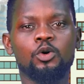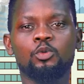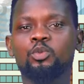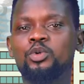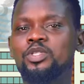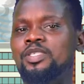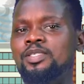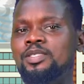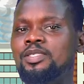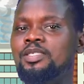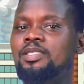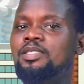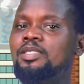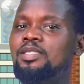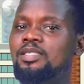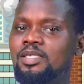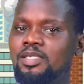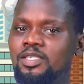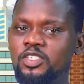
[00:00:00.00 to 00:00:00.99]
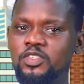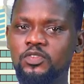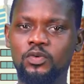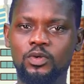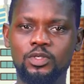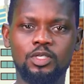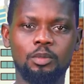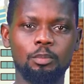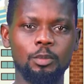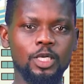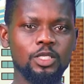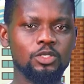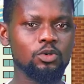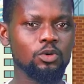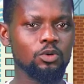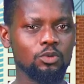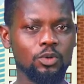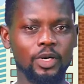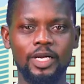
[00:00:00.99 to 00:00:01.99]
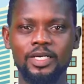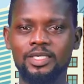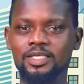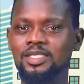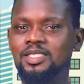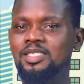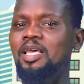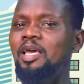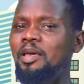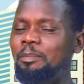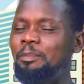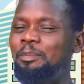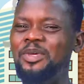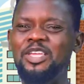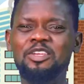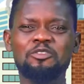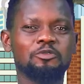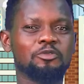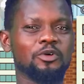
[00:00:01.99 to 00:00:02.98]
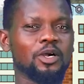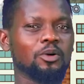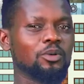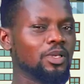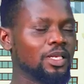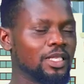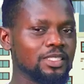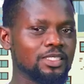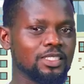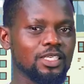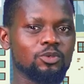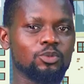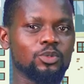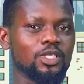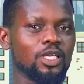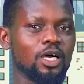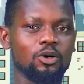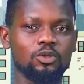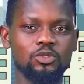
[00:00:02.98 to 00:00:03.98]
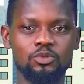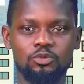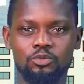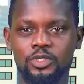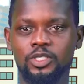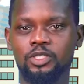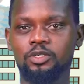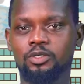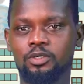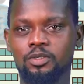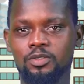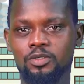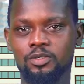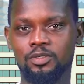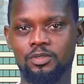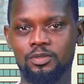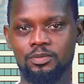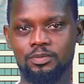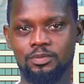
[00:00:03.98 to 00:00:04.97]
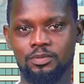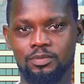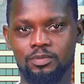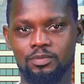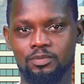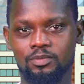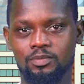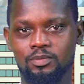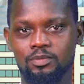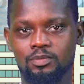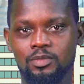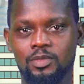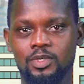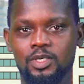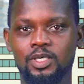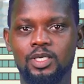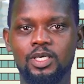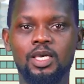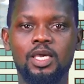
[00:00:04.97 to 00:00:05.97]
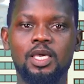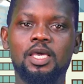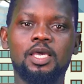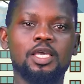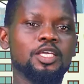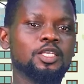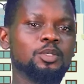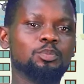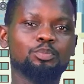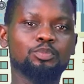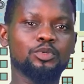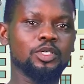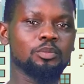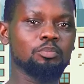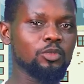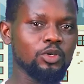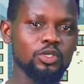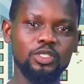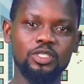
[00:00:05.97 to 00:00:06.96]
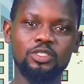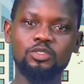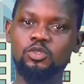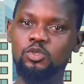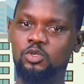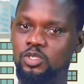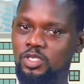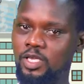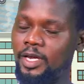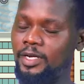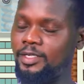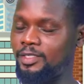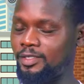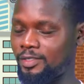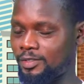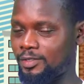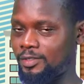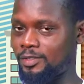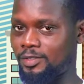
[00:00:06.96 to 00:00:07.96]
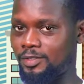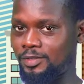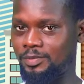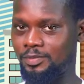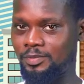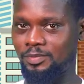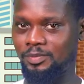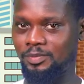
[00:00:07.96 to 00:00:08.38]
with citizens' fundamental rights being violated without recourse. In pre-modern societies,